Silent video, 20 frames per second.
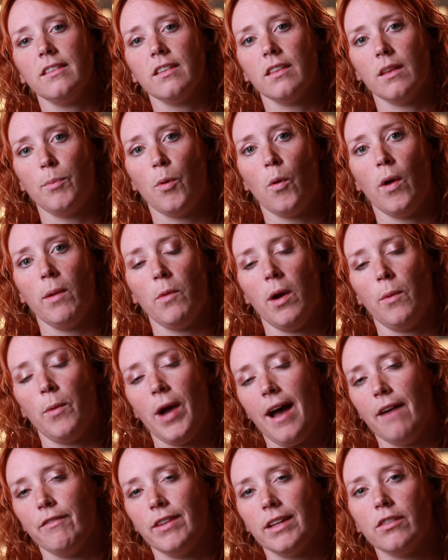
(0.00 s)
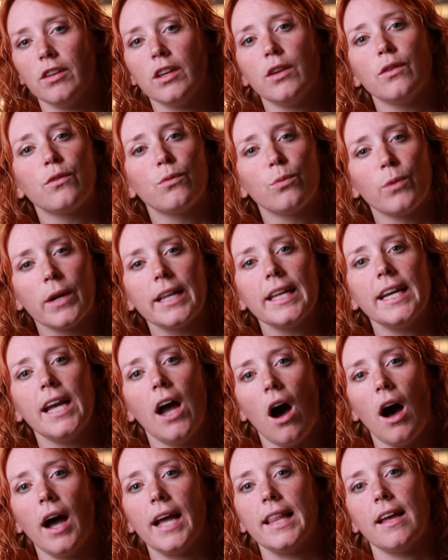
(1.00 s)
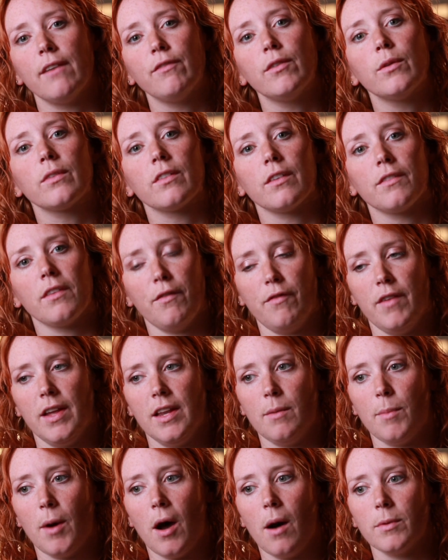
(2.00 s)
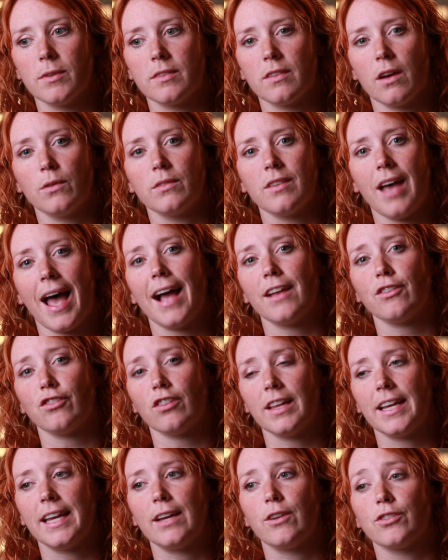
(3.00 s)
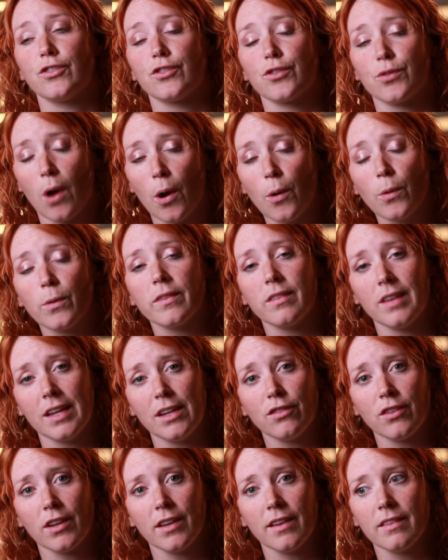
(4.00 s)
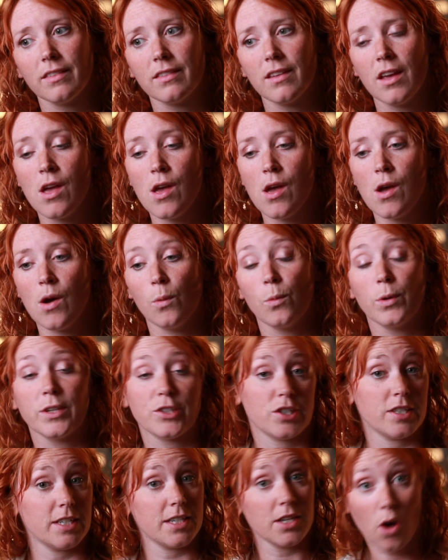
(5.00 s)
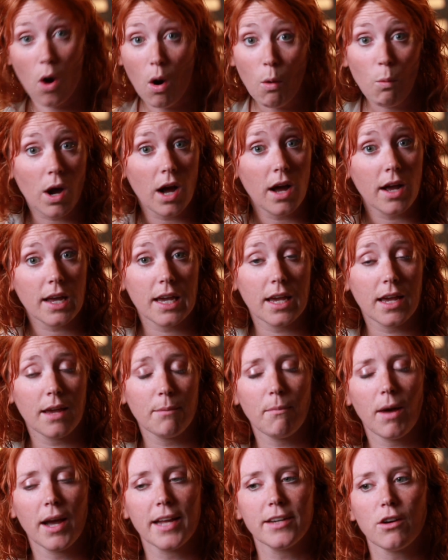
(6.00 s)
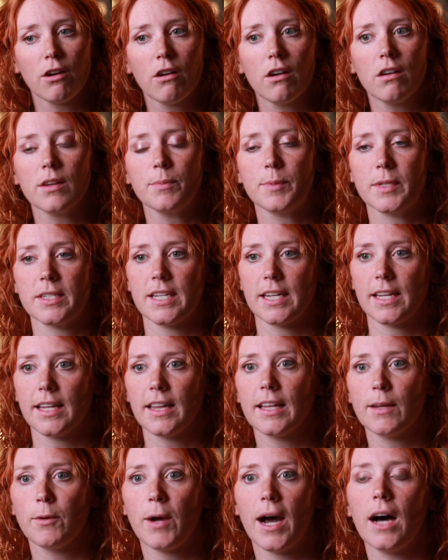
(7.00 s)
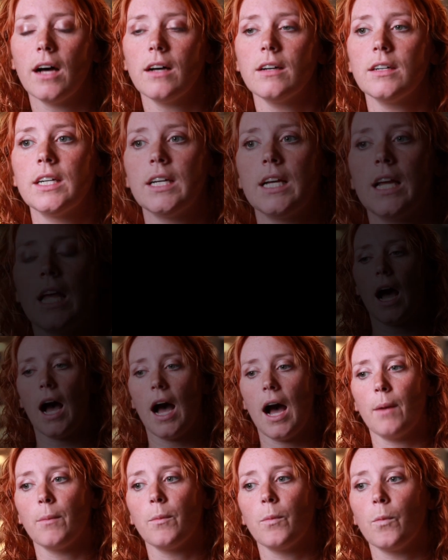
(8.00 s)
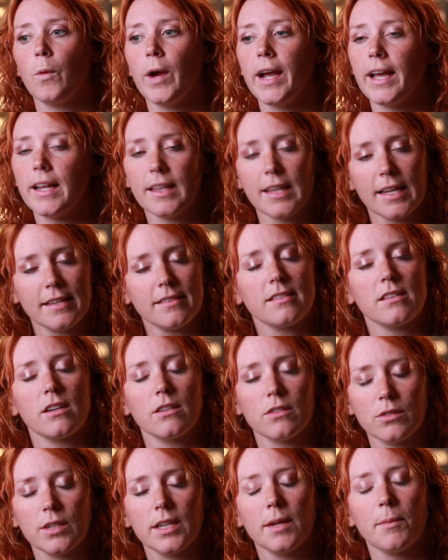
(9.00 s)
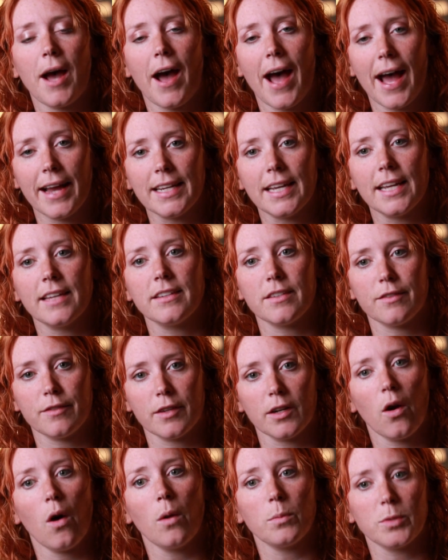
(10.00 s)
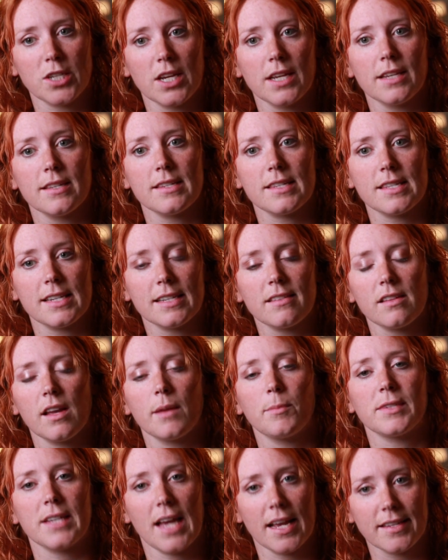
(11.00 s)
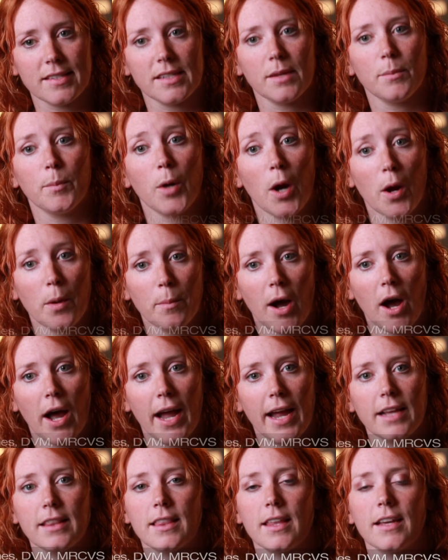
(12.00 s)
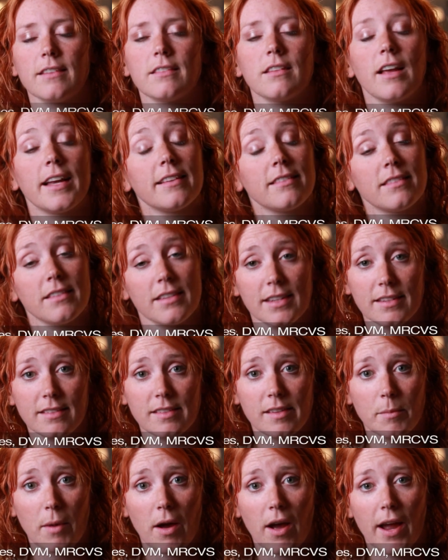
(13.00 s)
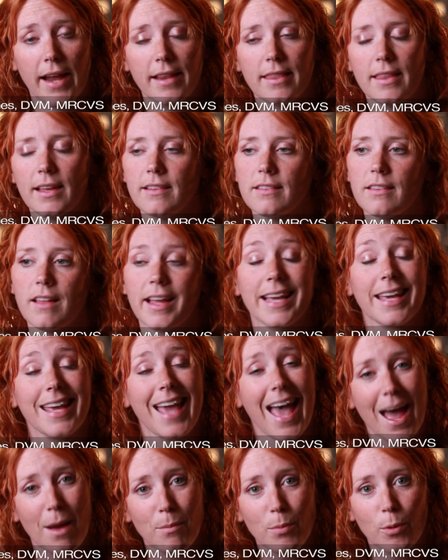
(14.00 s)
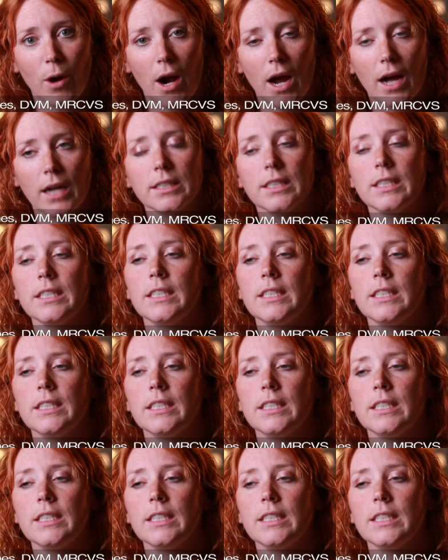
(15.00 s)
to the point where we're having to use really high levels of the phenobarbital to actually control seizures, which did not work in my dog particularly well, we're going to then start talking about adding in different options, things like potassium bromide, things like zonisamide, things like Keppra,